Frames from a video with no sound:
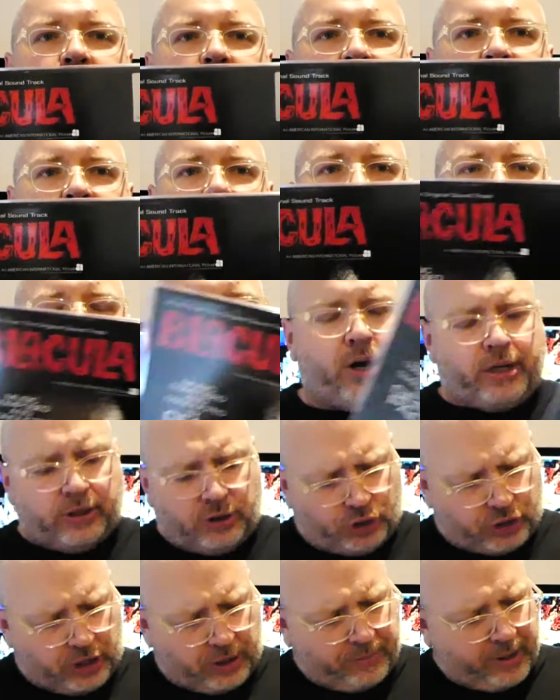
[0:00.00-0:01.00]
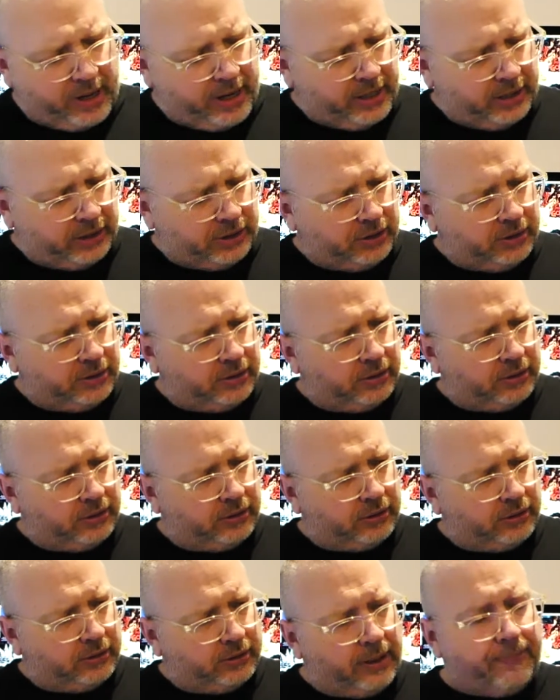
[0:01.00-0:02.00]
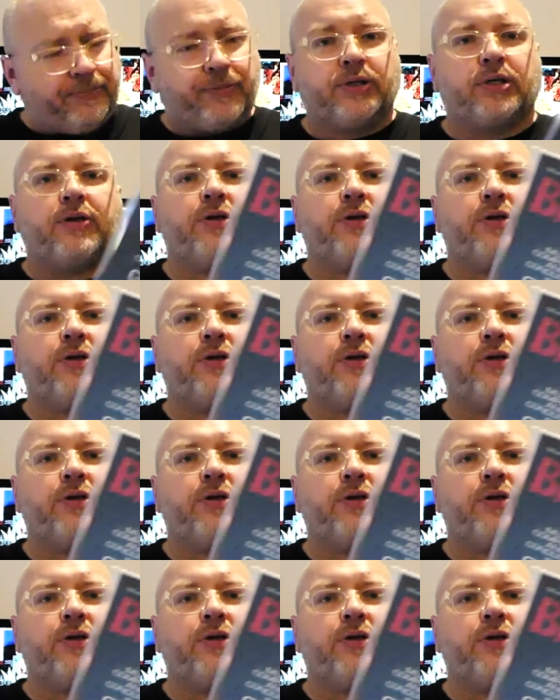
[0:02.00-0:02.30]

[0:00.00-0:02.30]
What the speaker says: this is by Gene Page. Yep, so